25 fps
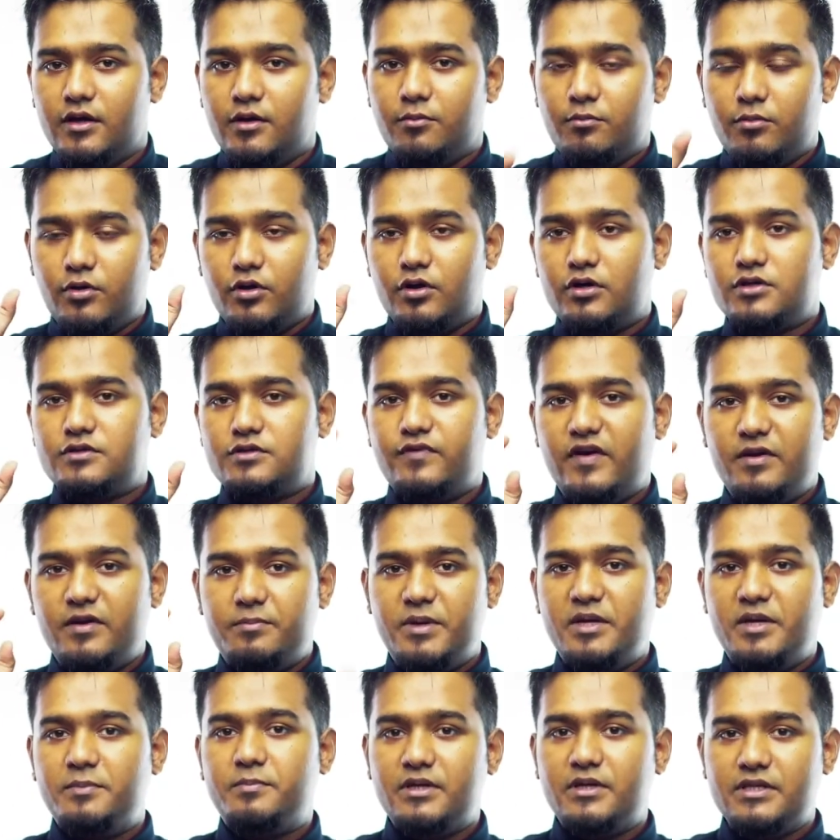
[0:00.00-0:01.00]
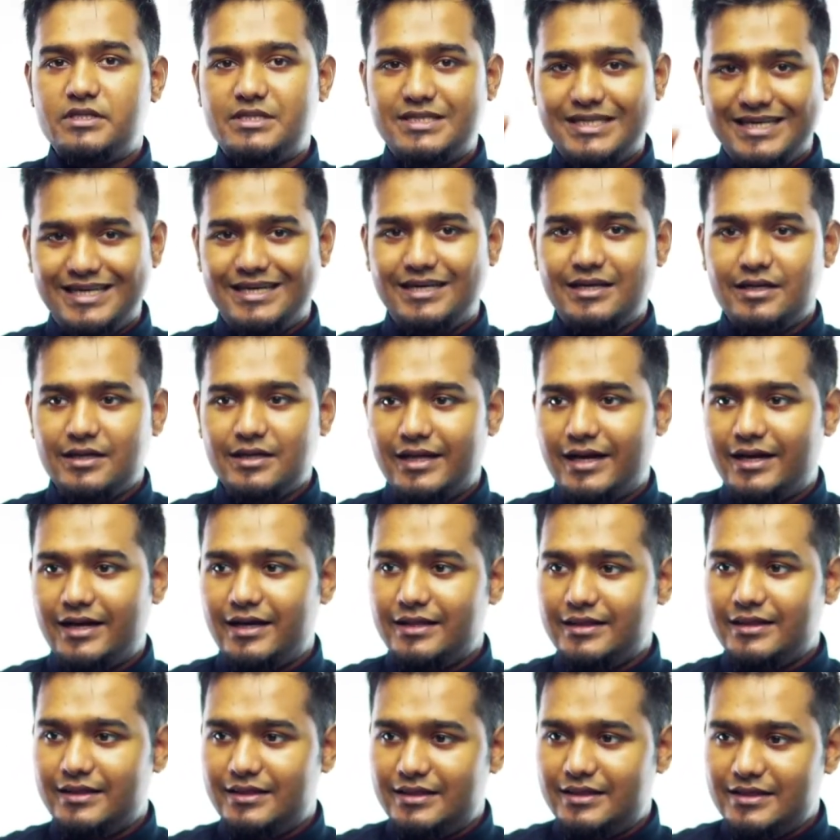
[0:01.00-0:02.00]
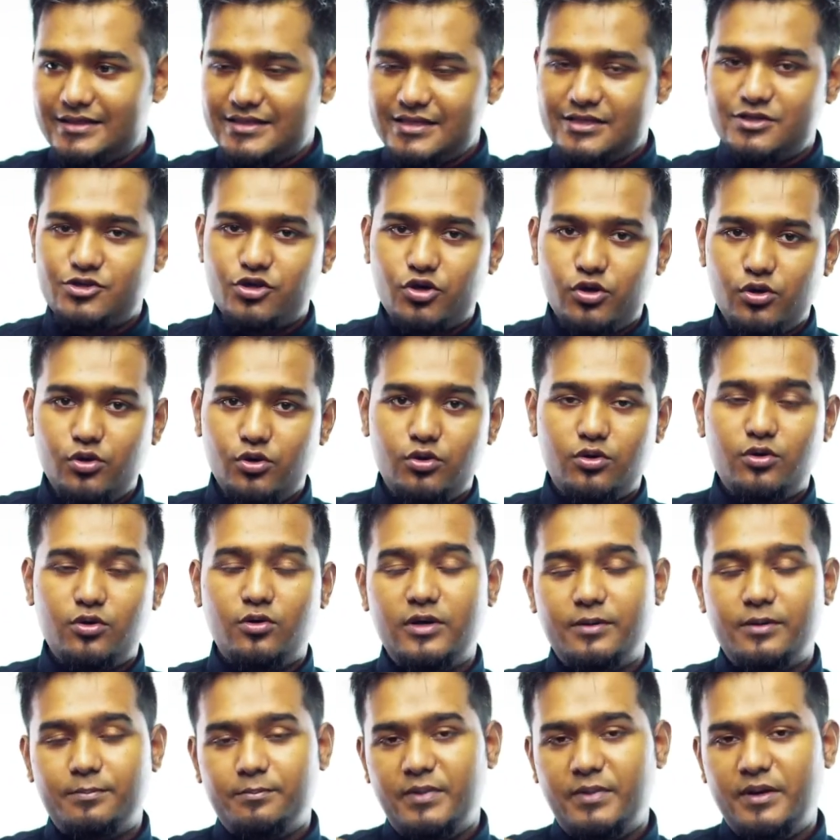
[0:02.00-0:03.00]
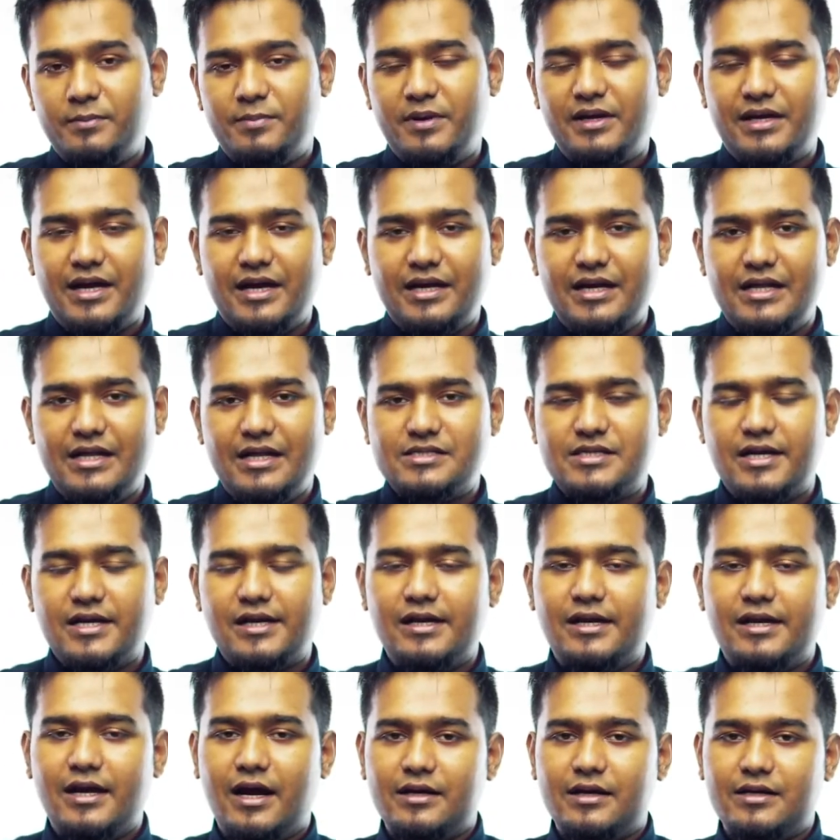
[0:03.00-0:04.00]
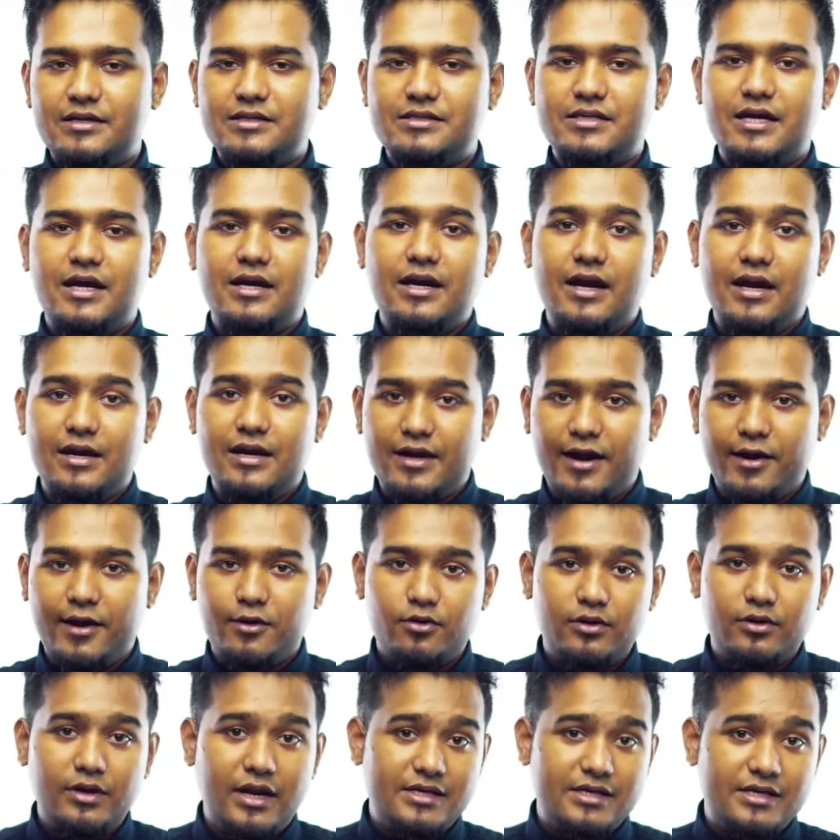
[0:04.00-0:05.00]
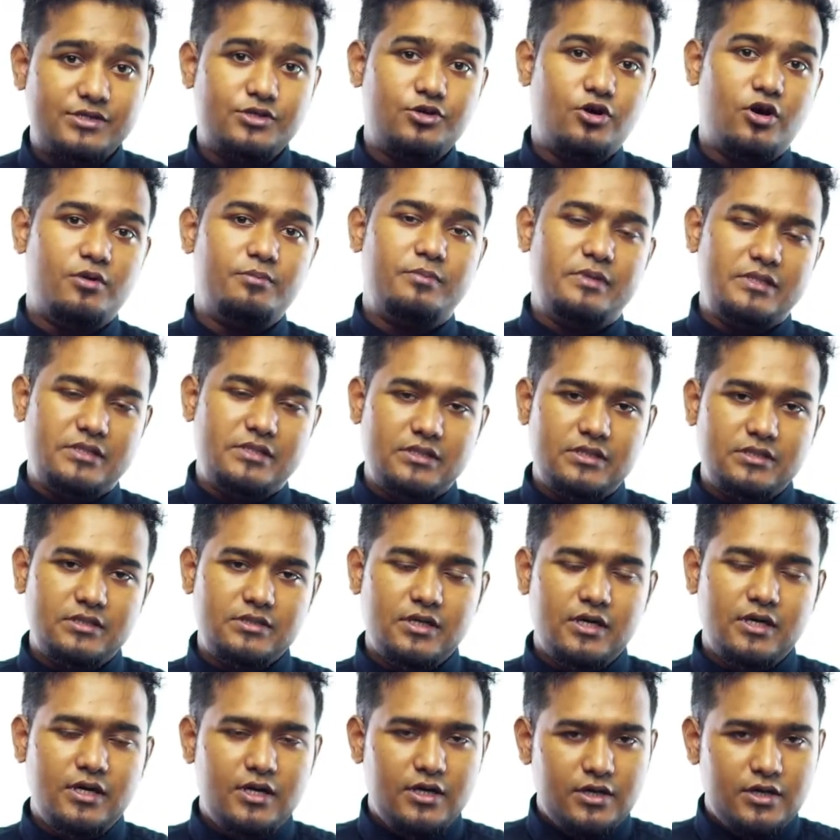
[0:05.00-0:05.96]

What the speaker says: Because when people see that this is your logo, people can instantly understand and recognize your business.